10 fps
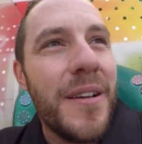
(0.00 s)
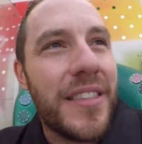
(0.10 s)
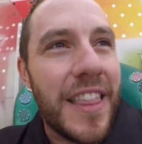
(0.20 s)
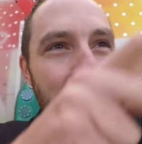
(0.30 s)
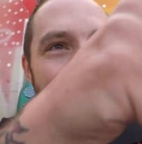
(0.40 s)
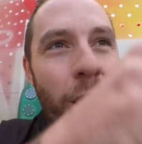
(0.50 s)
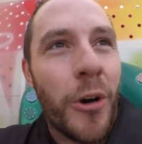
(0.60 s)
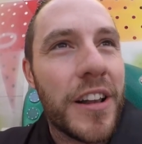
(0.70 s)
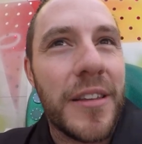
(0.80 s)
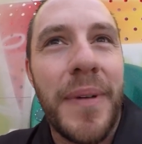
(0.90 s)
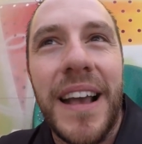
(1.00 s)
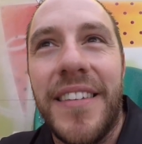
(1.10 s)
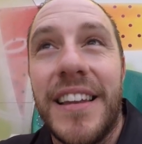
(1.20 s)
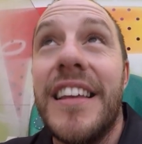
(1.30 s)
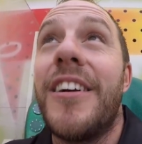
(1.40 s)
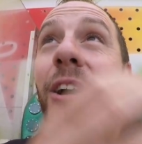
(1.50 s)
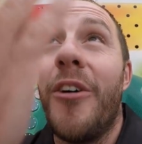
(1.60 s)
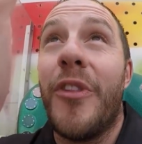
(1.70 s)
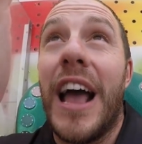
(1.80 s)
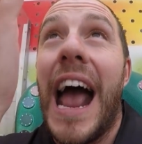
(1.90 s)
So the Matterhorn is amazing.
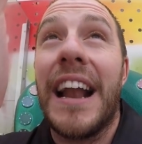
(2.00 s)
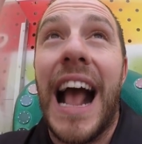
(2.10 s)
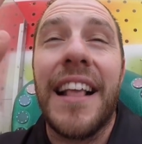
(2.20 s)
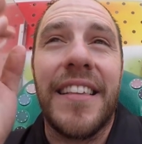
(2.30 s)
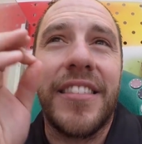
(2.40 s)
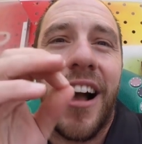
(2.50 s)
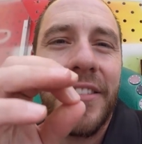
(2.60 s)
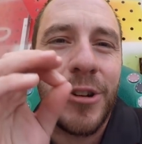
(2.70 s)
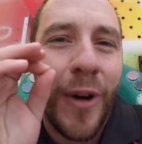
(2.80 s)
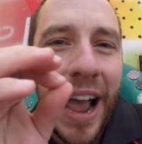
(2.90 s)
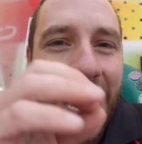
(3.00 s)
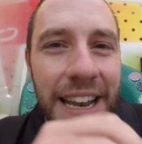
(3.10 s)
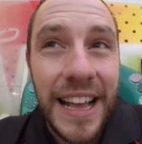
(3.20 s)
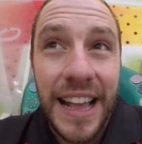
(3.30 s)
And as uh, it's starting to rain,